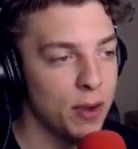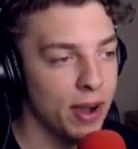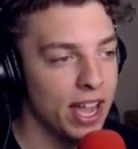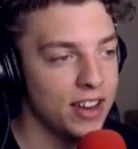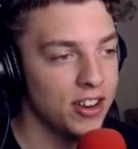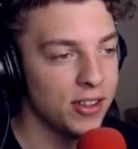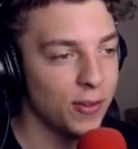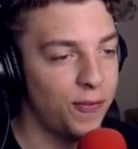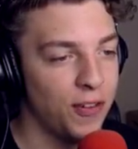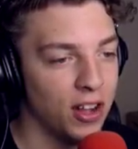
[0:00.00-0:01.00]
put my engines
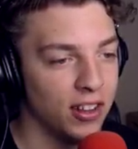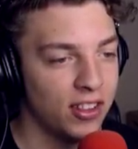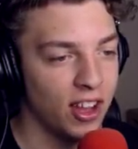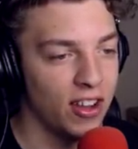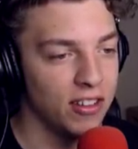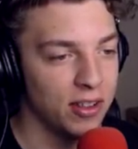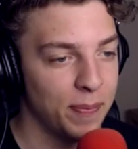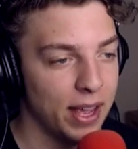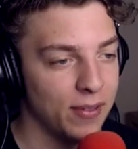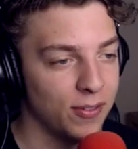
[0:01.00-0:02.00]
on full, so it's a
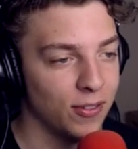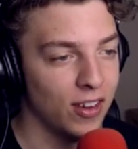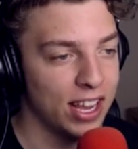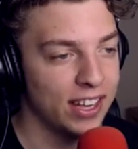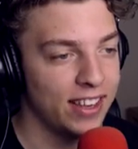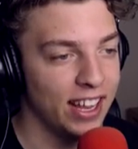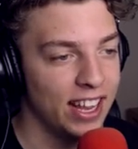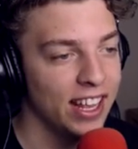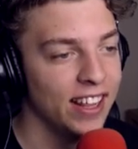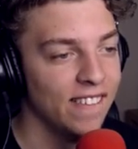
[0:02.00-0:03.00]
bit rickety.
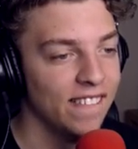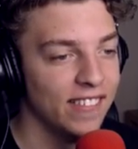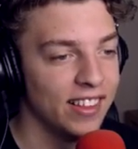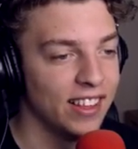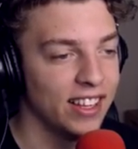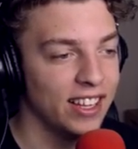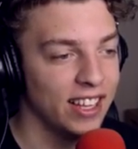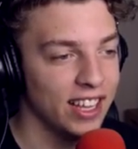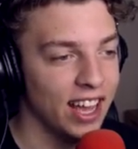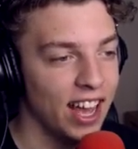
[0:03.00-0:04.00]
Josh, are you oh. ready to
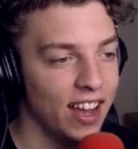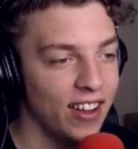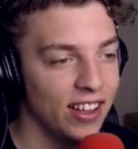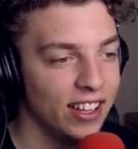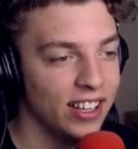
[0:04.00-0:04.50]
battle? Yeah.